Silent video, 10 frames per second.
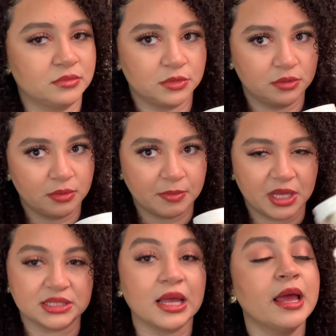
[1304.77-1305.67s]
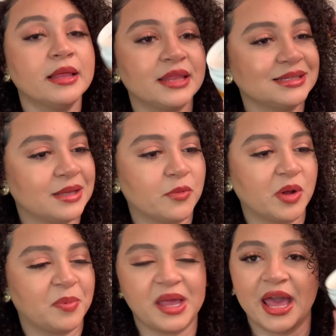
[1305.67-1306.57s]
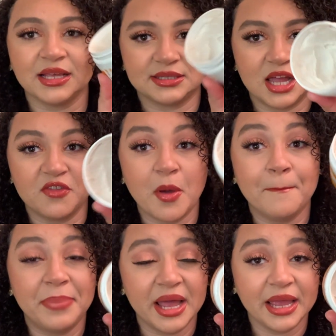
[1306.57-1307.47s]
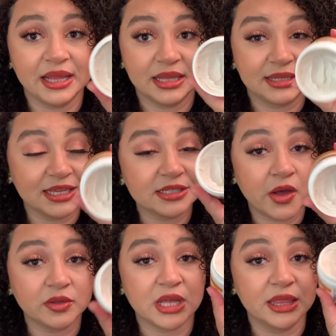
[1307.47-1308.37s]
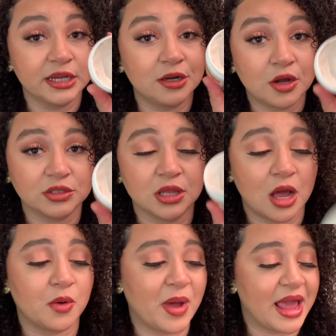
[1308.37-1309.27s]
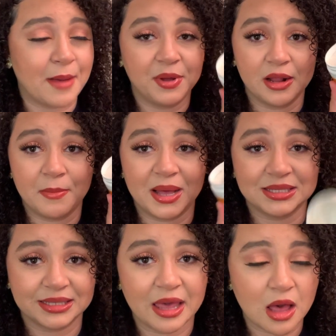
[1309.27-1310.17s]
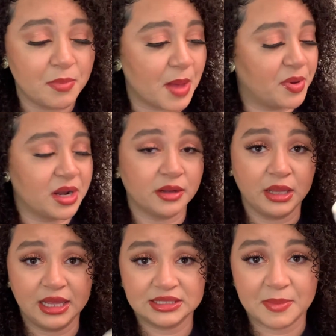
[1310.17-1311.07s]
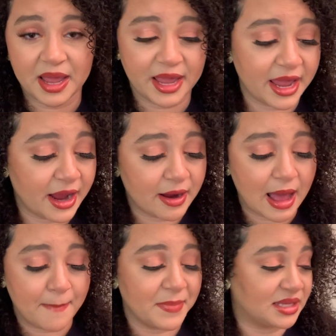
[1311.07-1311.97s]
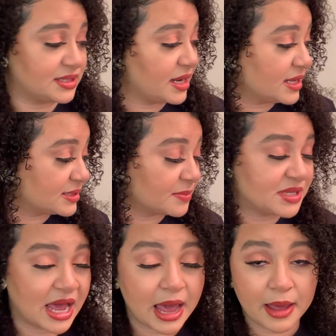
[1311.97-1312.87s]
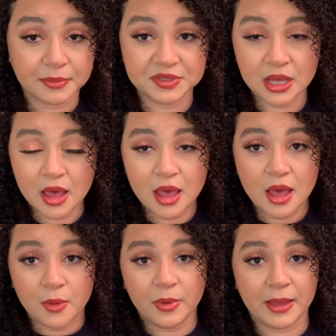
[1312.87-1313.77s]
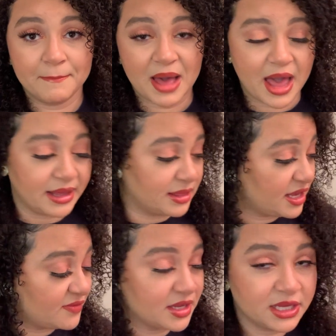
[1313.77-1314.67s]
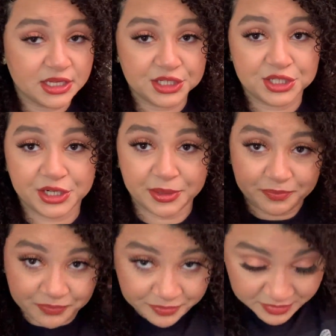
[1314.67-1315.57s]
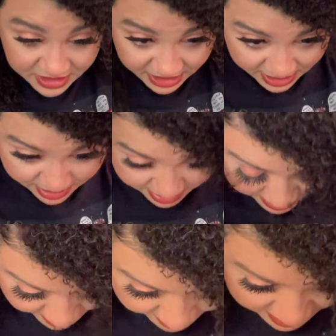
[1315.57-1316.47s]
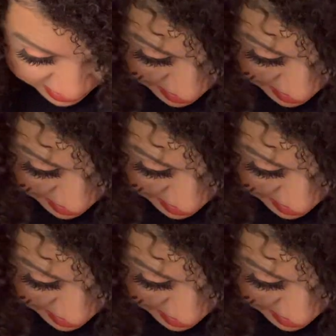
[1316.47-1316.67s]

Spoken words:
Ooh, I'm cussing. There's some whippy ass stuff, but this goes a long way. I put it on my scalp. I put it on into my hair. I mix it in sometimes with my leave-in conditioner. And